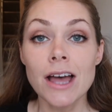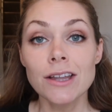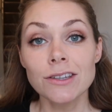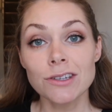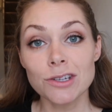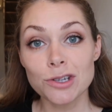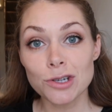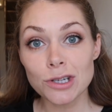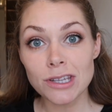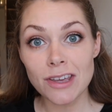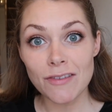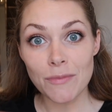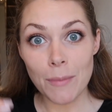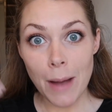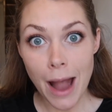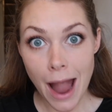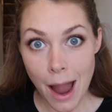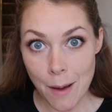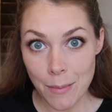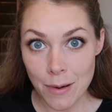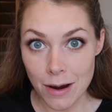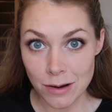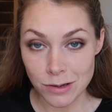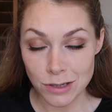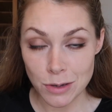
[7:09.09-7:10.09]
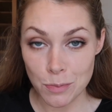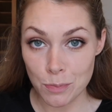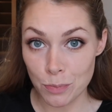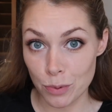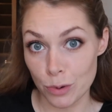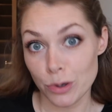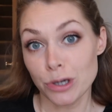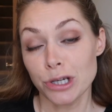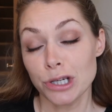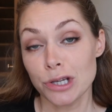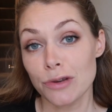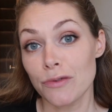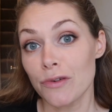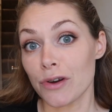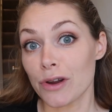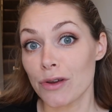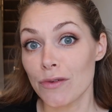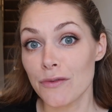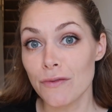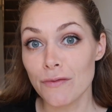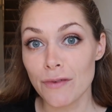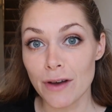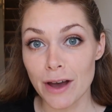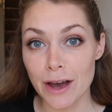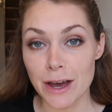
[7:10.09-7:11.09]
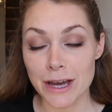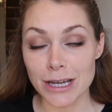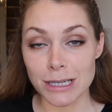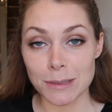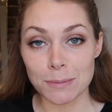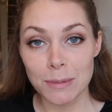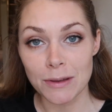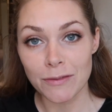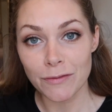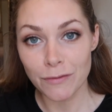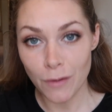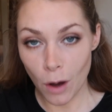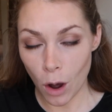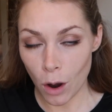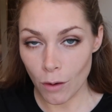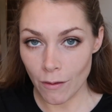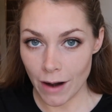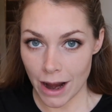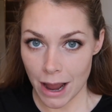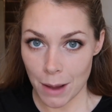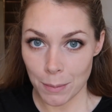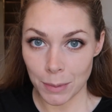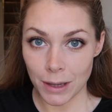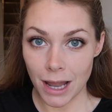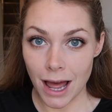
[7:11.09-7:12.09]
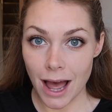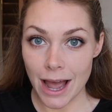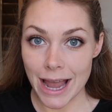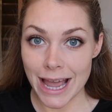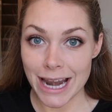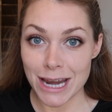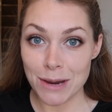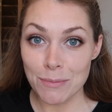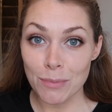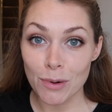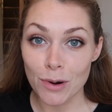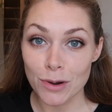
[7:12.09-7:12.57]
to just give my eyebrows a brush through first before I apply any